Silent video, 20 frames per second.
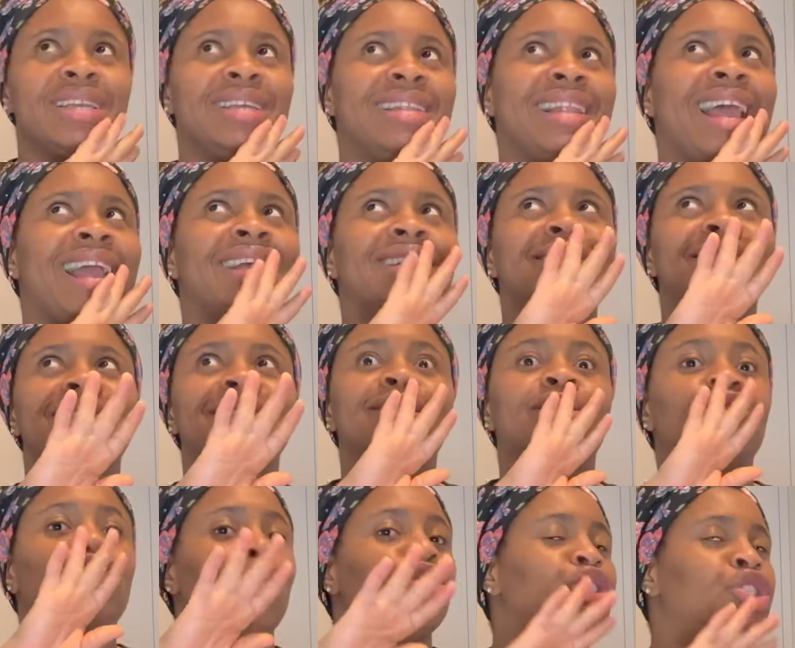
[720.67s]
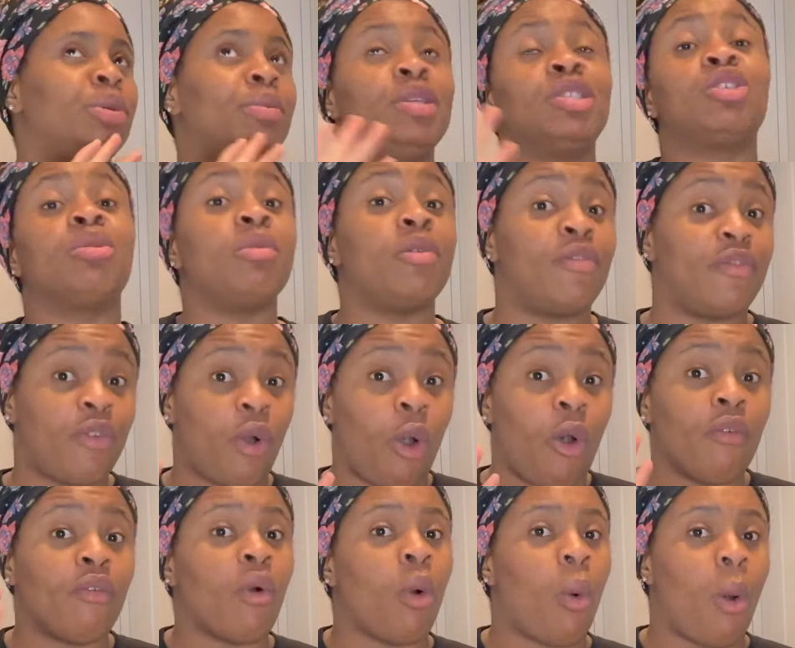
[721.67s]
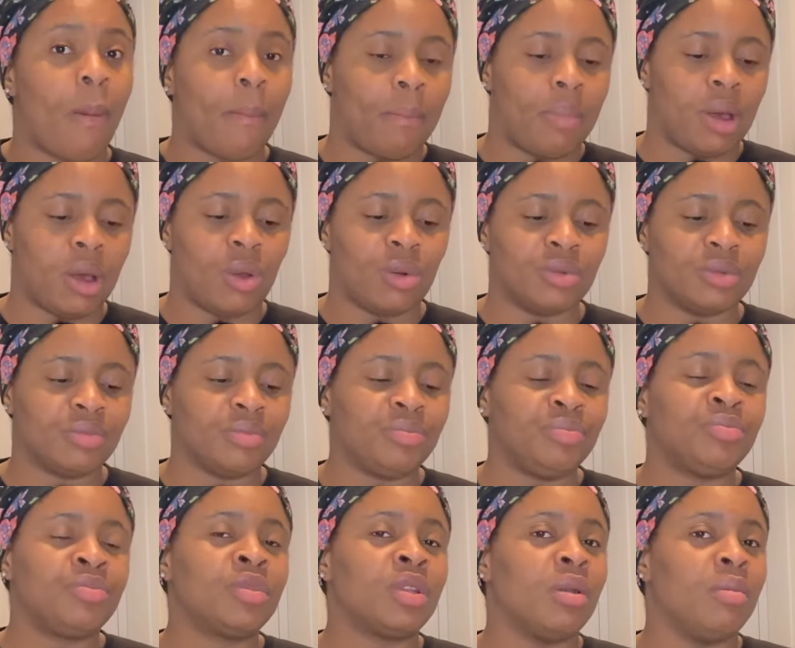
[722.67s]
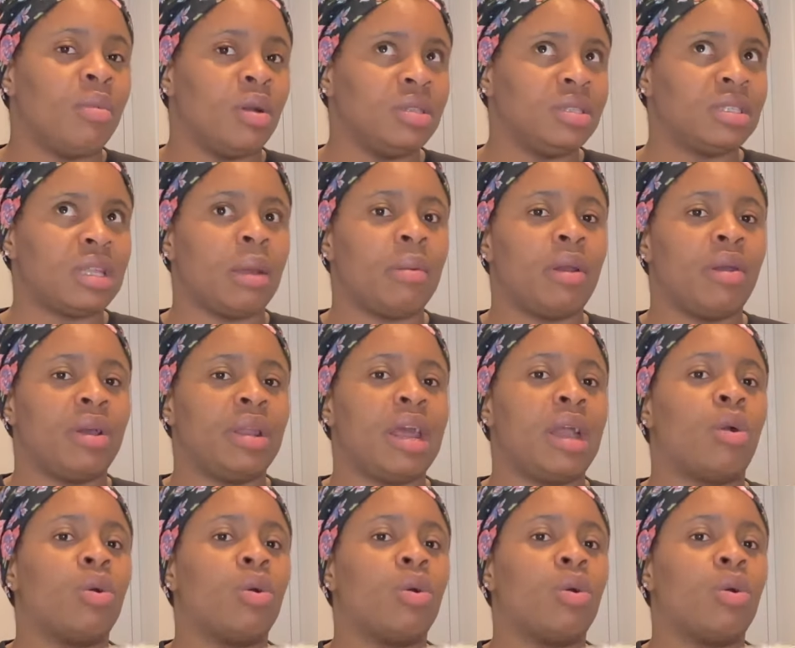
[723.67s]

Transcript: Like, it's so cheap. It used to be 4 for £1, but this time around I